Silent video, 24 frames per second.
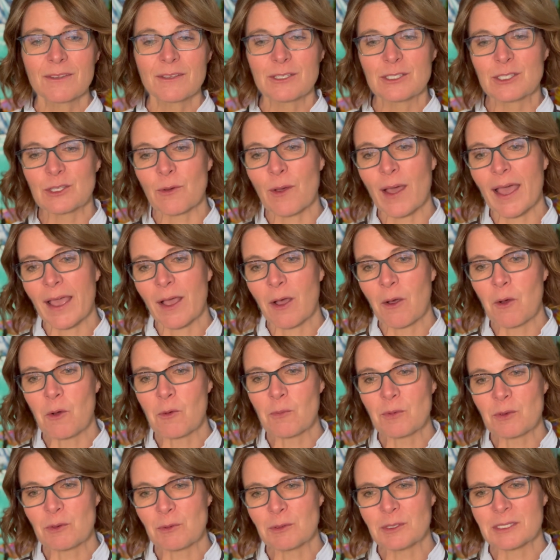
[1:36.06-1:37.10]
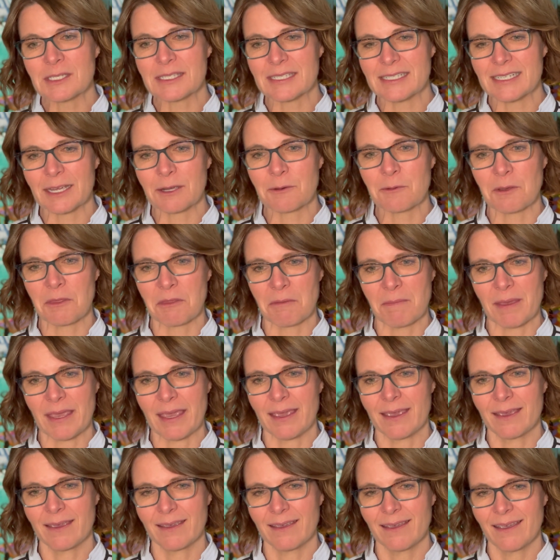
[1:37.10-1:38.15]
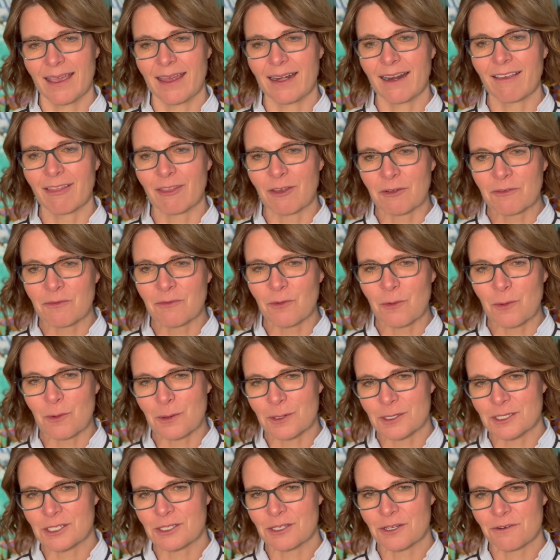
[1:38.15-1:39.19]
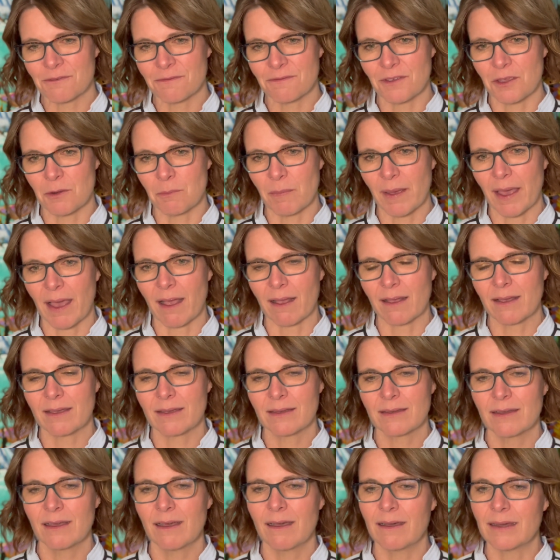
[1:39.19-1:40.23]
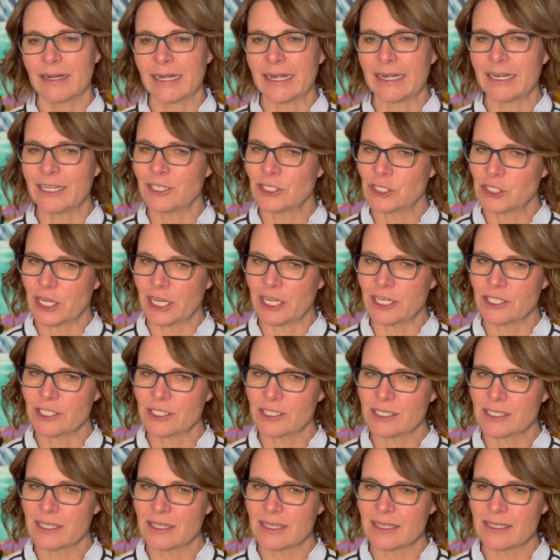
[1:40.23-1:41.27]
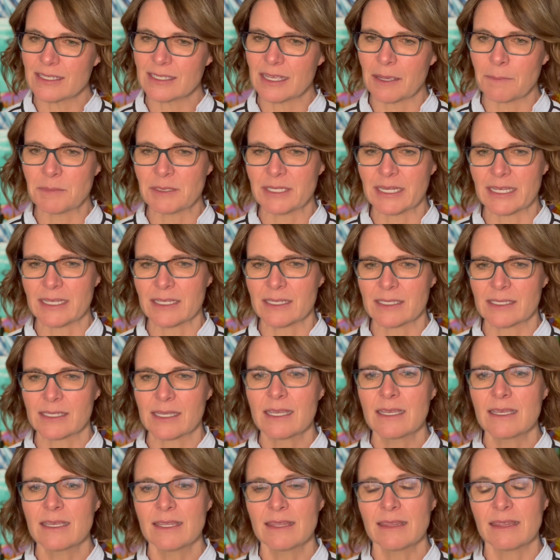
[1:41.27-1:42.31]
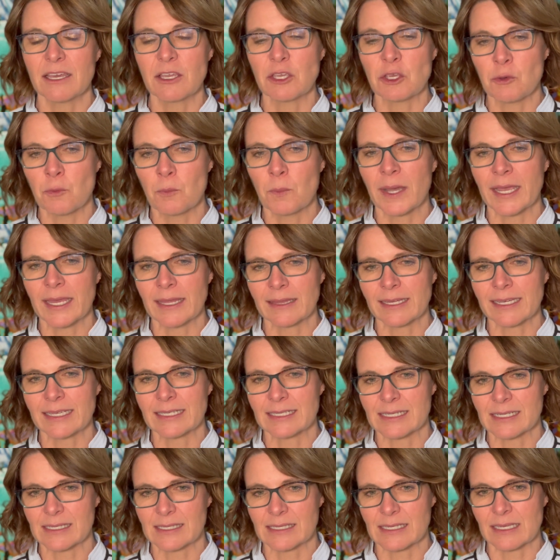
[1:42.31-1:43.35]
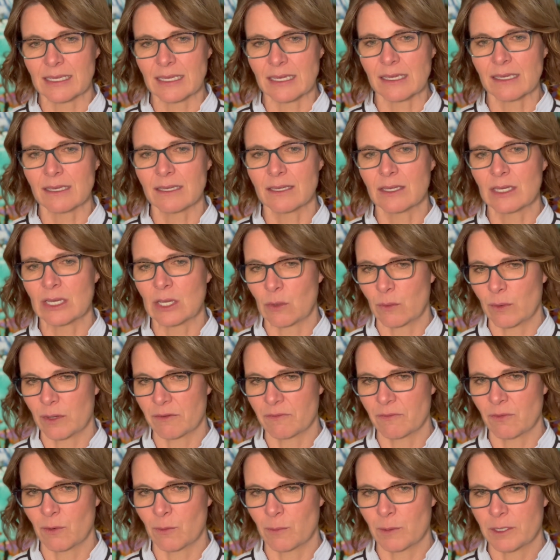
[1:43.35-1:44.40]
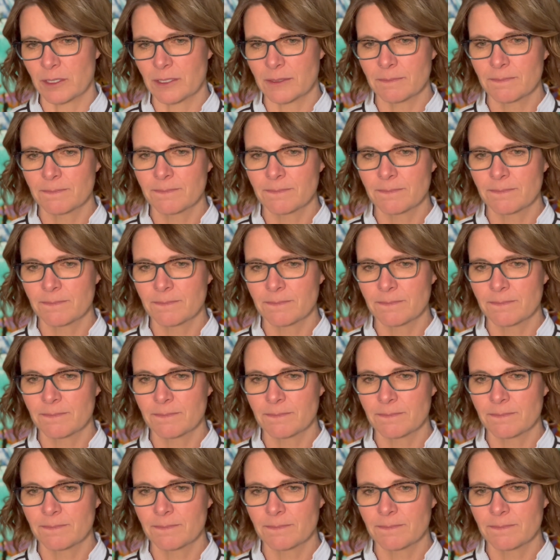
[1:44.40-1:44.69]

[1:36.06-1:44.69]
So I hope you will stick with me, and I look forward to your feedback on any changes to these updates that you might like to see going forward.